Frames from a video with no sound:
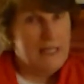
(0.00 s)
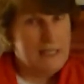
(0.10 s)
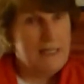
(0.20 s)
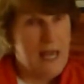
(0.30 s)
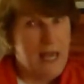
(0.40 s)
and
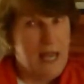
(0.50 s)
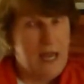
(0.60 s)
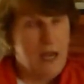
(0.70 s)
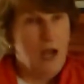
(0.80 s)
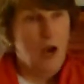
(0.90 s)

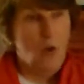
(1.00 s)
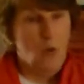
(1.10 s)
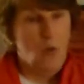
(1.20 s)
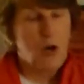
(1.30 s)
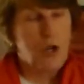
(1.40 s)
say,
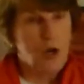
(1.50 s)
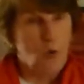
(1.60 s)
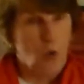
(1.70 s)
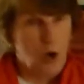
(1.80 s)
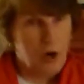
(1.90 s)
we're going
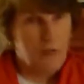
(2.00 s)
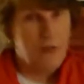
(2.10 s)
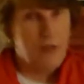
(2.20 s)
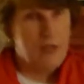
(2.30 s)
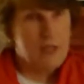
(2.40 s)
to
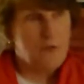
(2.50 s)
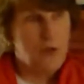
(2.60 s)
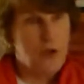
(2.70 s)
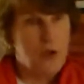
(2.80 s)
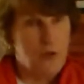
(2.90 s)
work for this
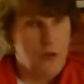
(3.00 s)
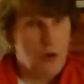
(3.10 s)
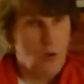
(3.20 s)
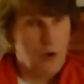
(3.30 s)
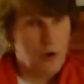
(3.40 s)
for the good of
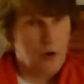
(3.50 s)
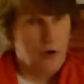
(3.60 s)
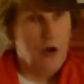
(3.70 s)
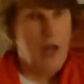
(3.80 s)
the order,